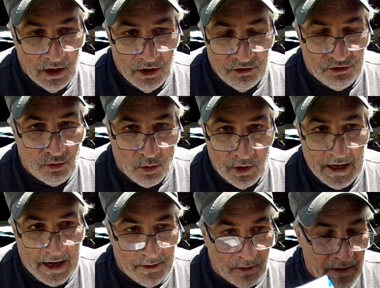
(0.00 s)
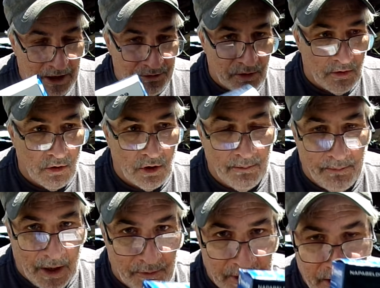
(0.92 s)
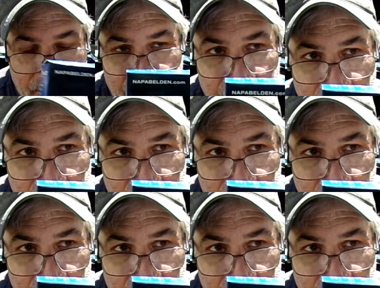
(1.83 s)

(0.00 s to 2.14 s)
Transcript: shorted out electrical components,